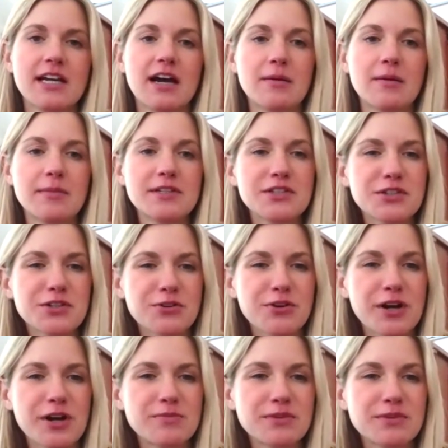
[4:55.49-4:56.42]
um,
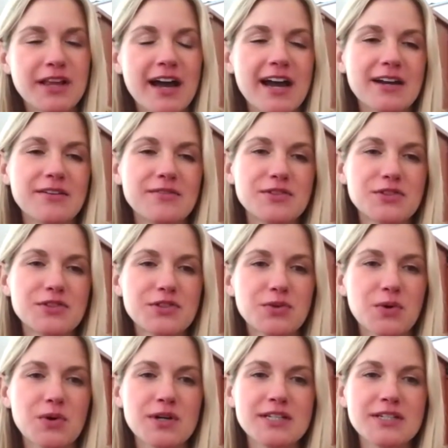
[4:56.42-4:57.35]
Instagram Lives, and
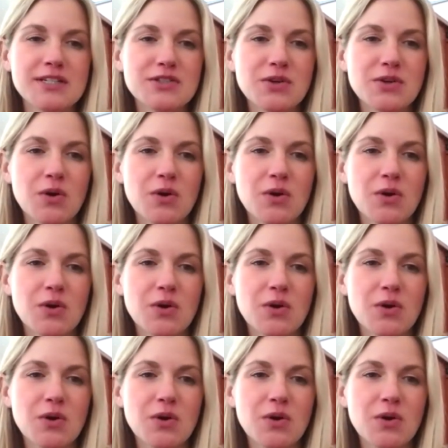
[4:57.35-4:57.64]
stories.